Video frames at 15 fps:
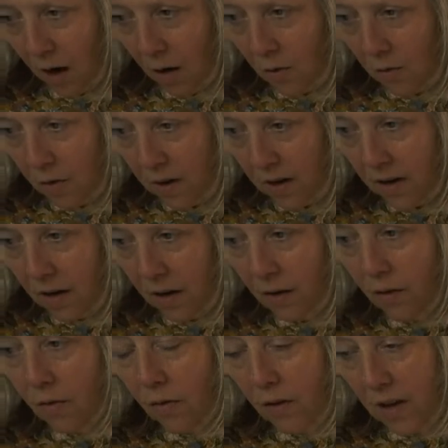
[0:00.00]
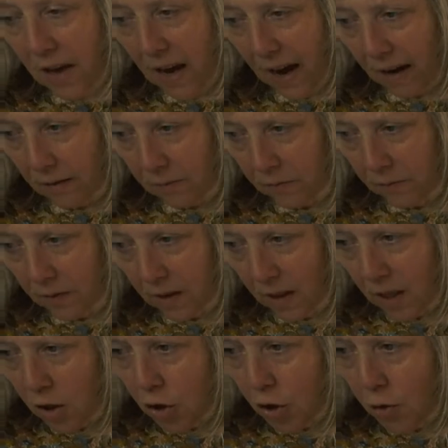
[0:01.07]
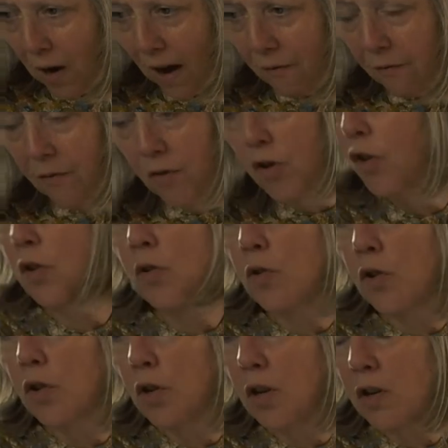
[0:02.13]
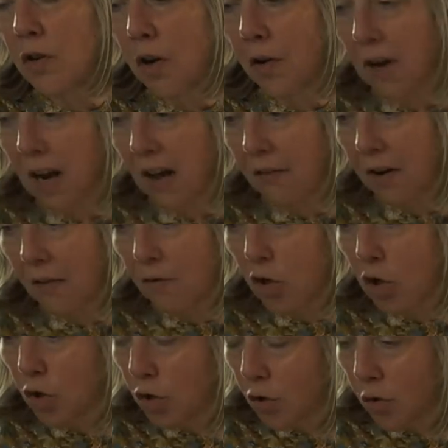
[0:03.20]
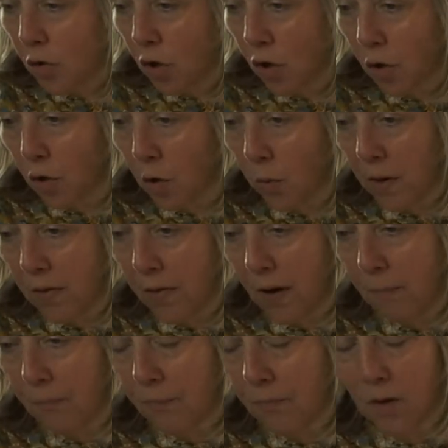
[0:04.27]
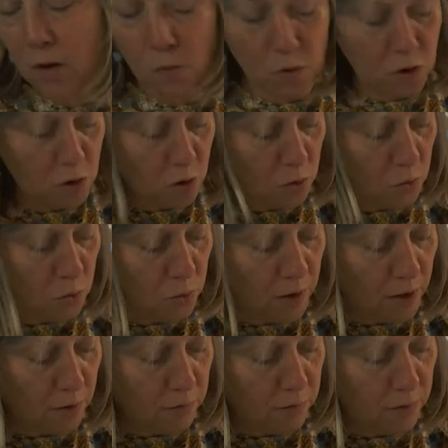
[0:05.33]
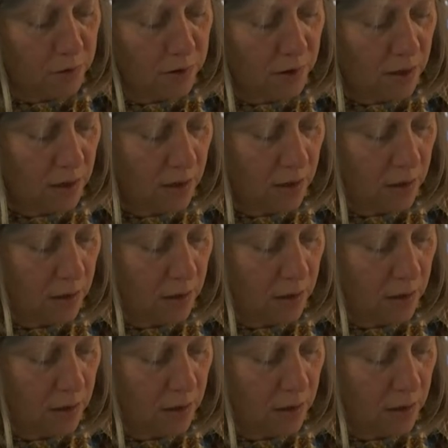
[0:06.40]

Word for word: Oh, yeah. Do you have, do you, you don't have enough, do you cook with, um, what do you call those?